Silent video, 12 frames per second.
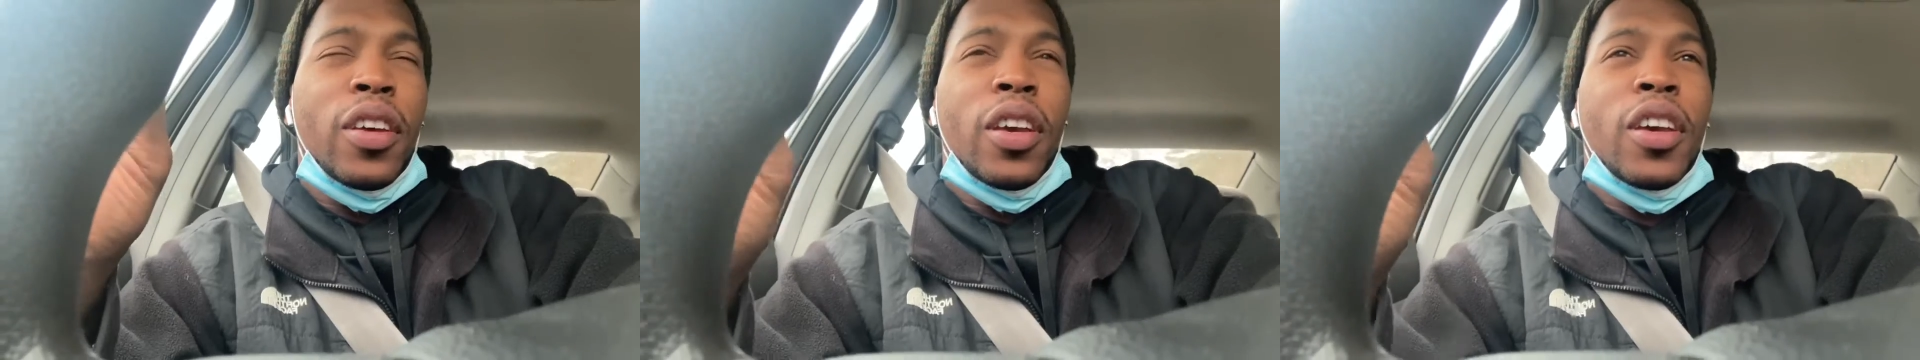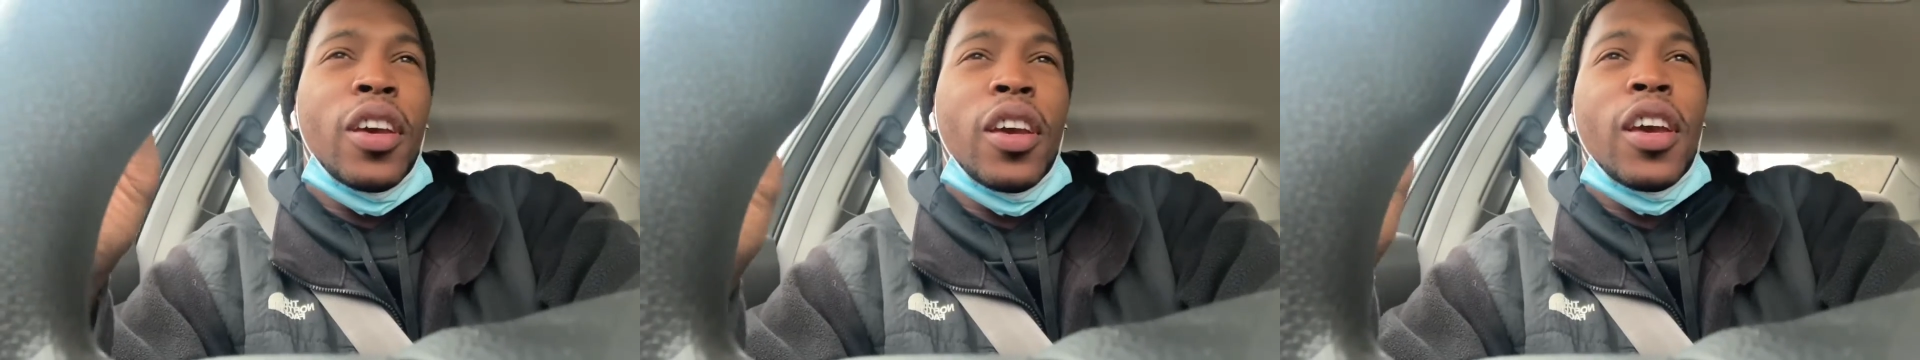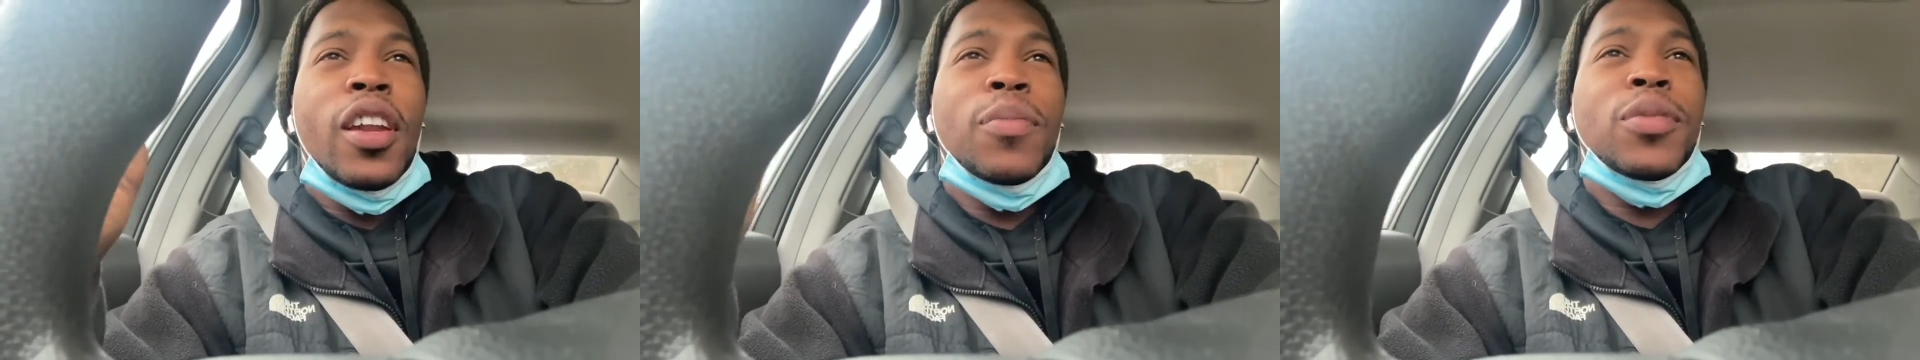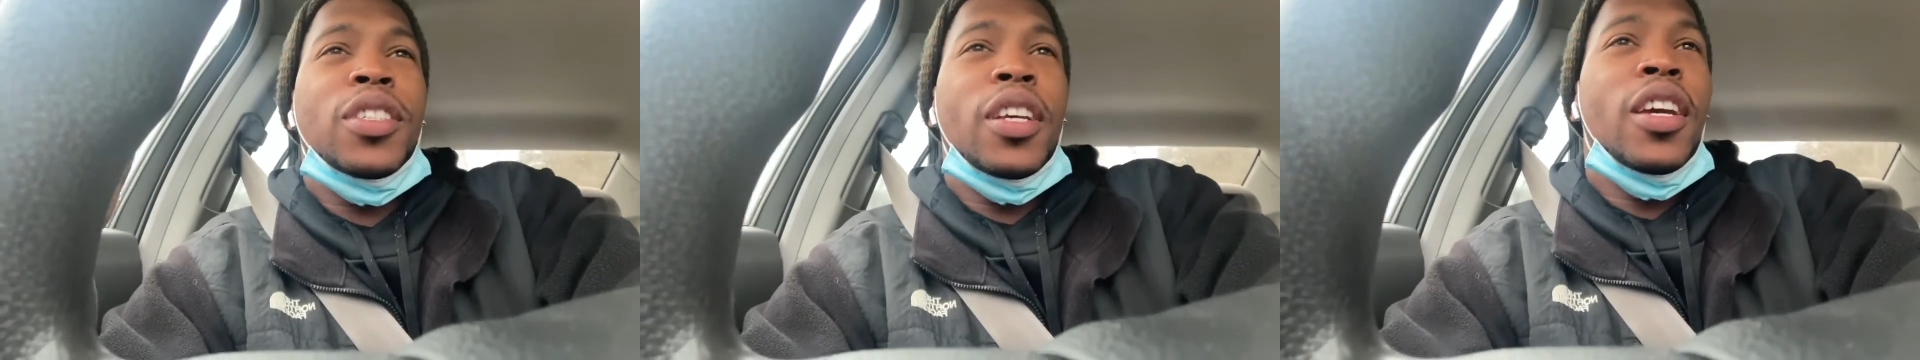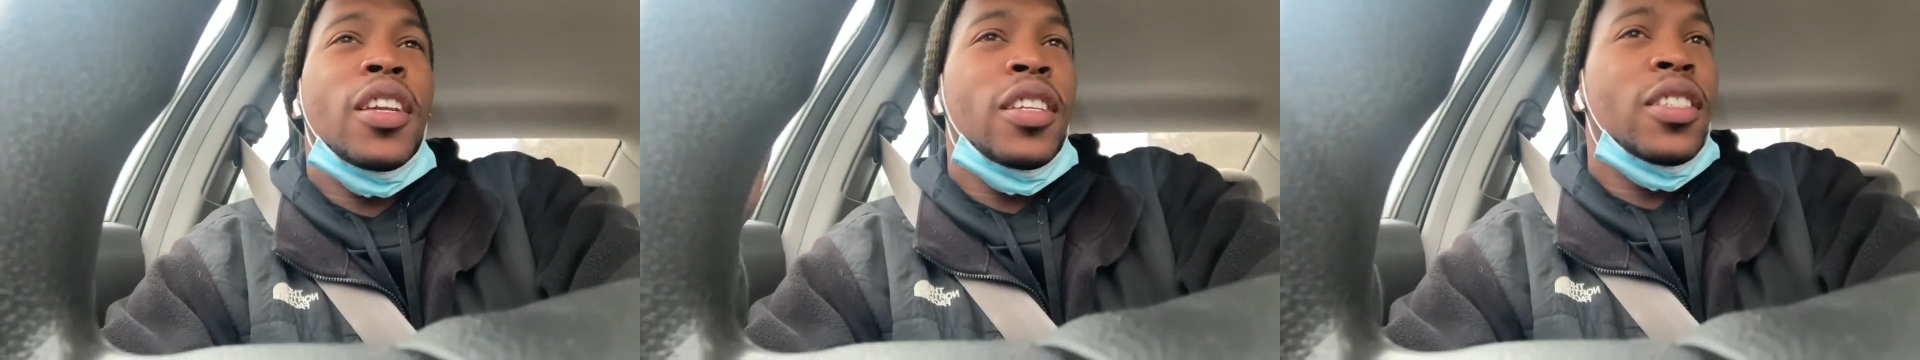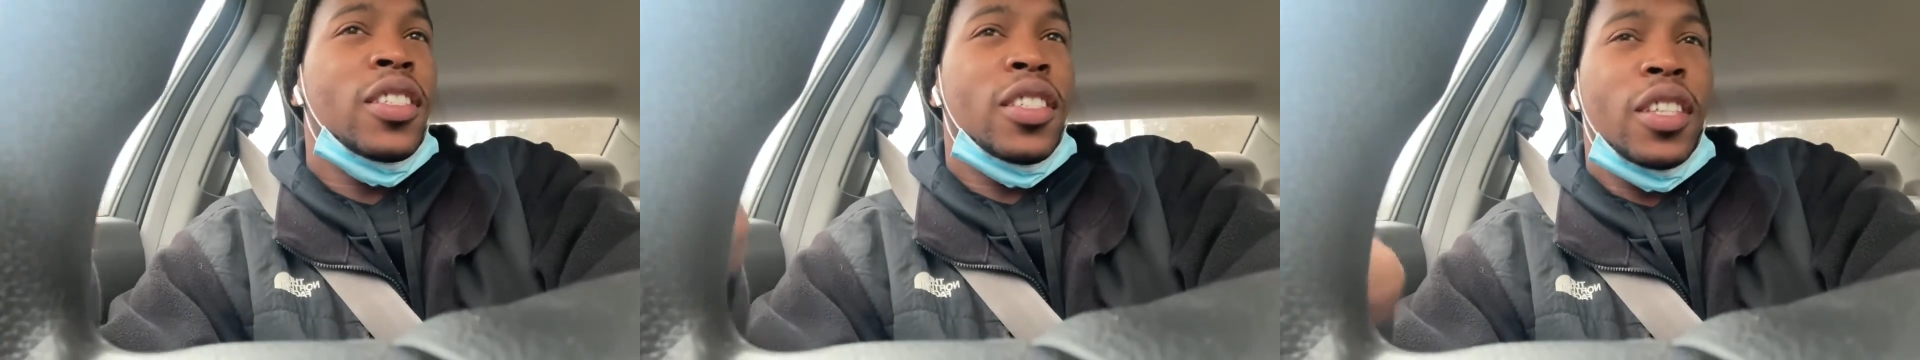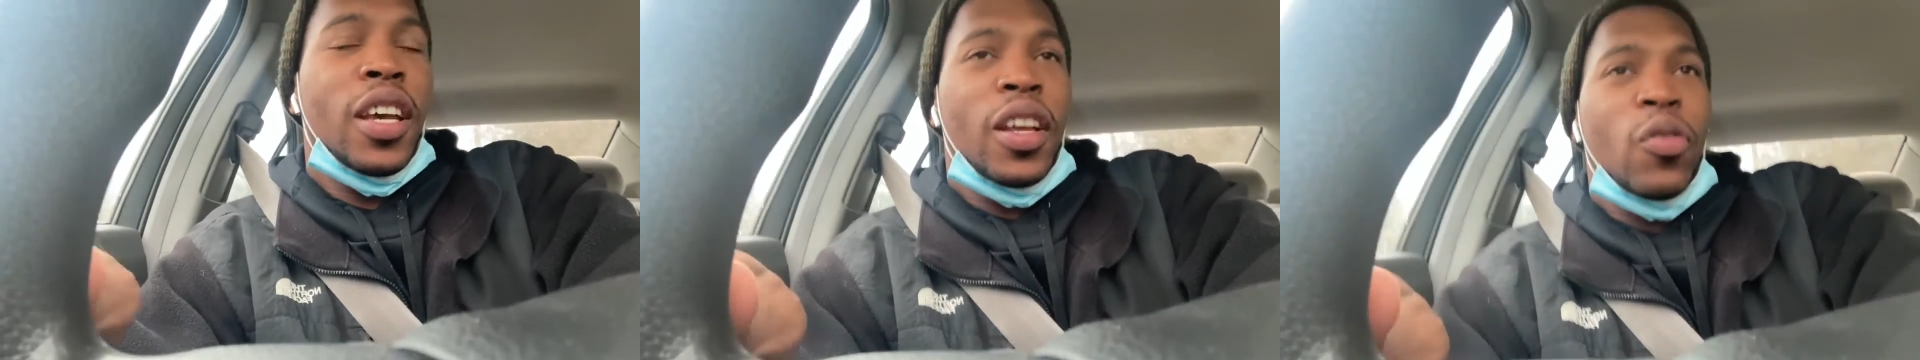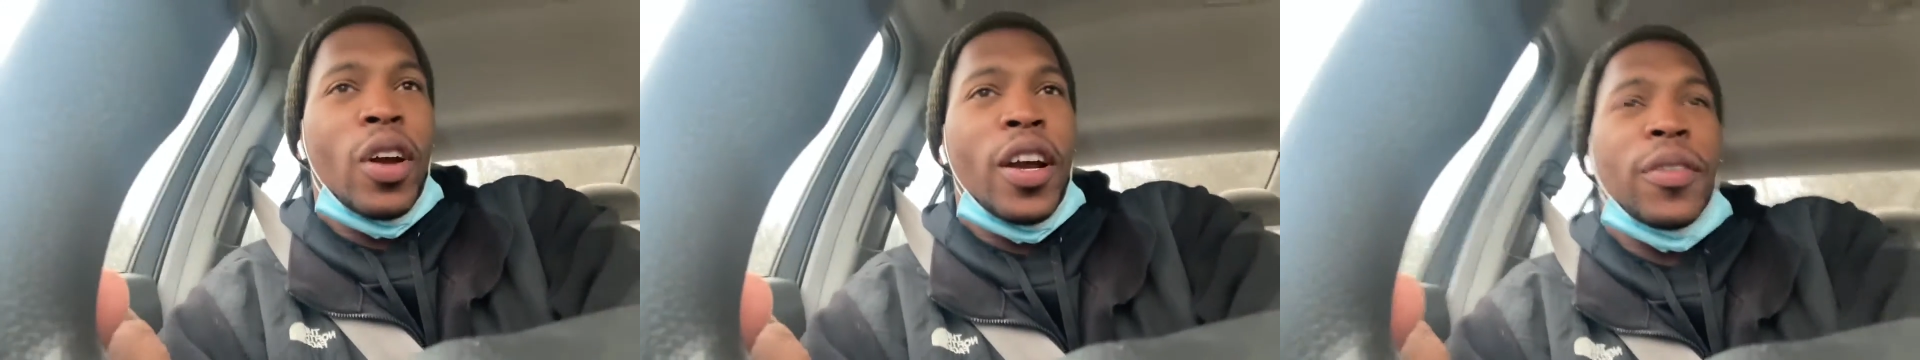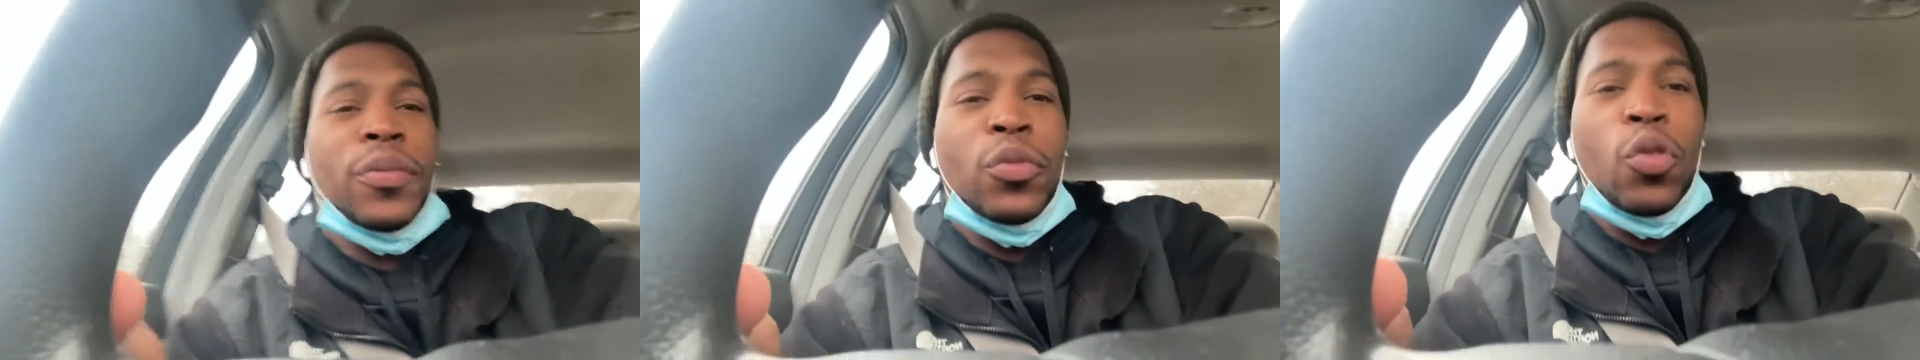And I'm saying this to say, right?